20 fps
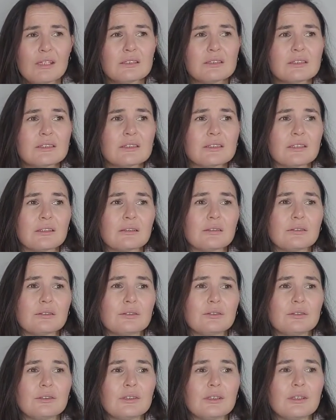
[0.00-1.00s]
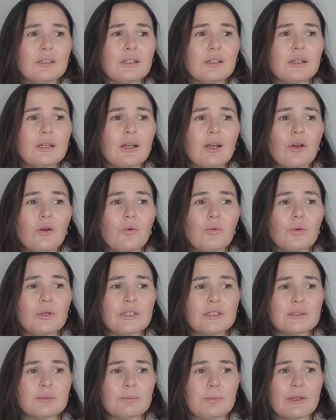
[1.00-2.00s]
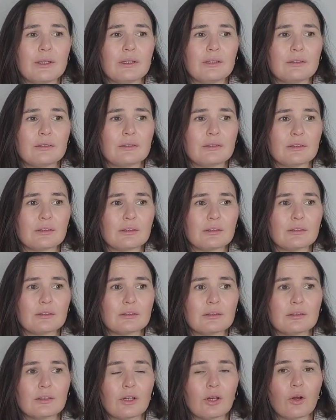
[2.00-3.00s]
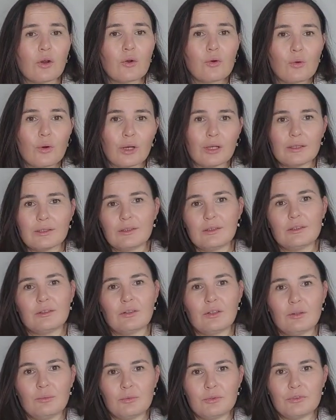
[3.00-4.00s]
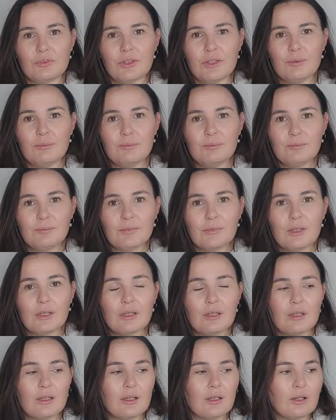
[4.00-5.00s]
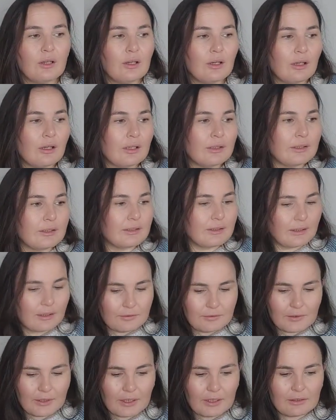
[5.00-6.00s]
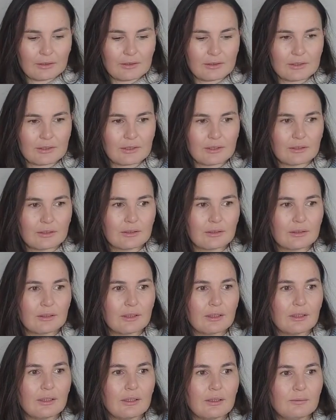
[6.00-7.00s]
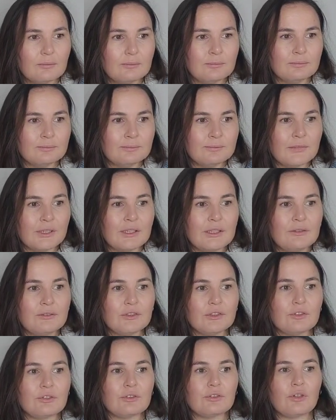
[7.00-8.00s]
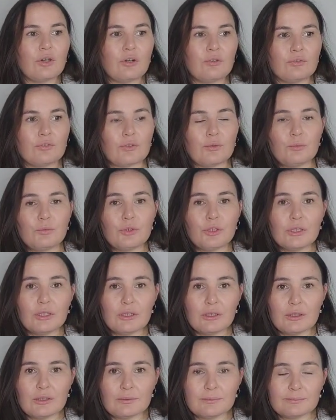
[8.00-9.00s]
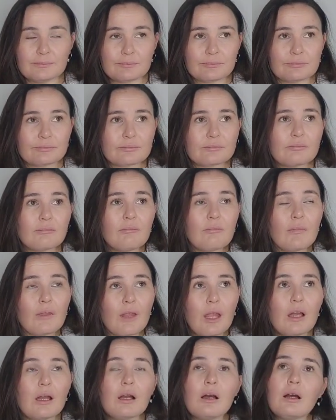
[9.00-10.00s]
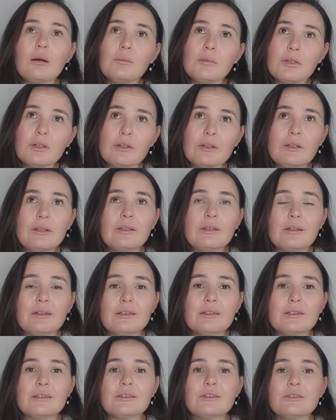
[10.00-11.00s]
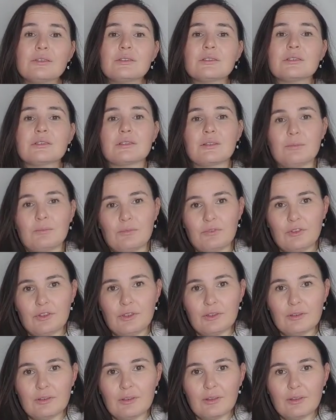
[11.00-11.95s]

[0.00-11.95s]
So we spent quality time with them. I did nothing else. I even took off from work. I'm lying, I did do something.